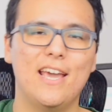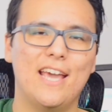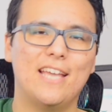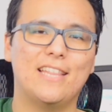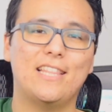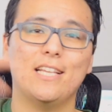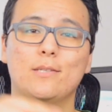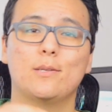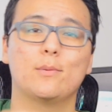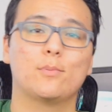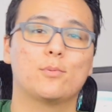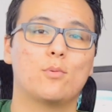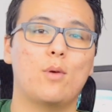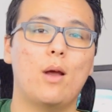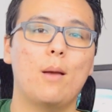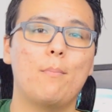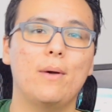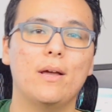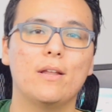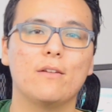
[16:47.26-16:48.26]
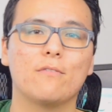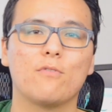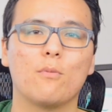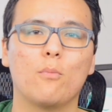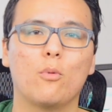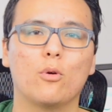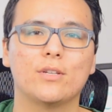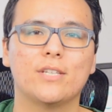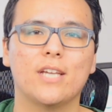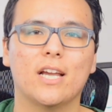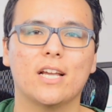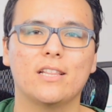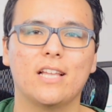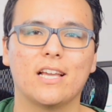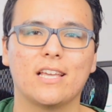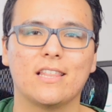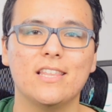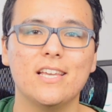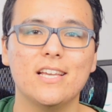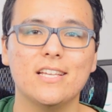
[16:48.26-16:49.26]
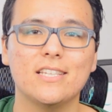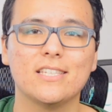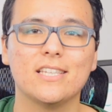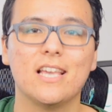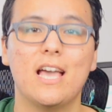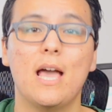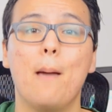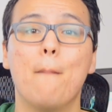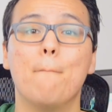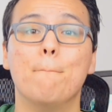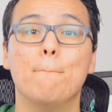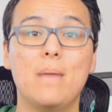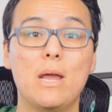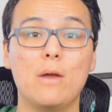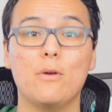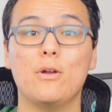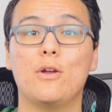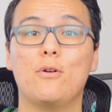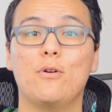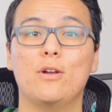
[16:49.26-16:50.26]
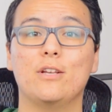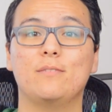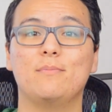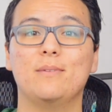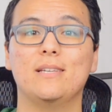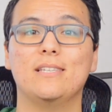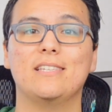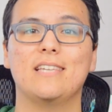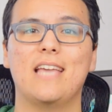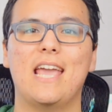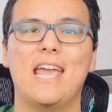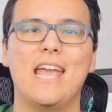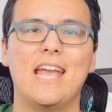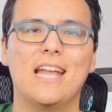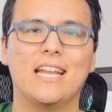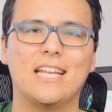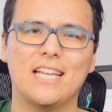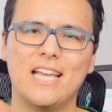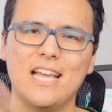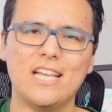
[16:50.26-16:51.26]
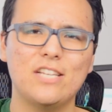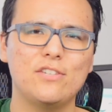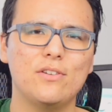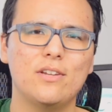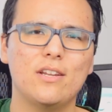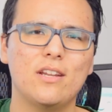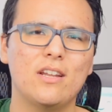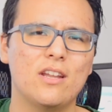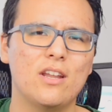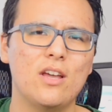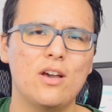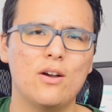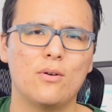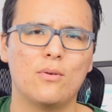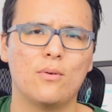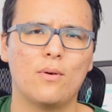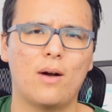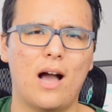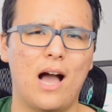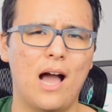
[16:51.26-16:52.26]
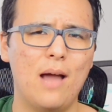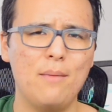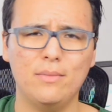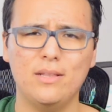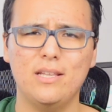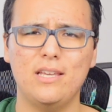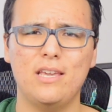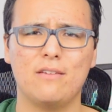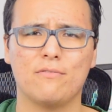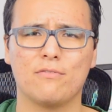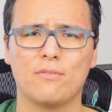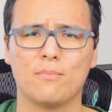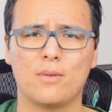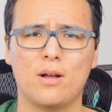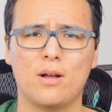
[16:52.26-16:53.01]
Hit that subscribe button for more tech like this. Merry Christmas, and in case you didn't know, I'm Lee from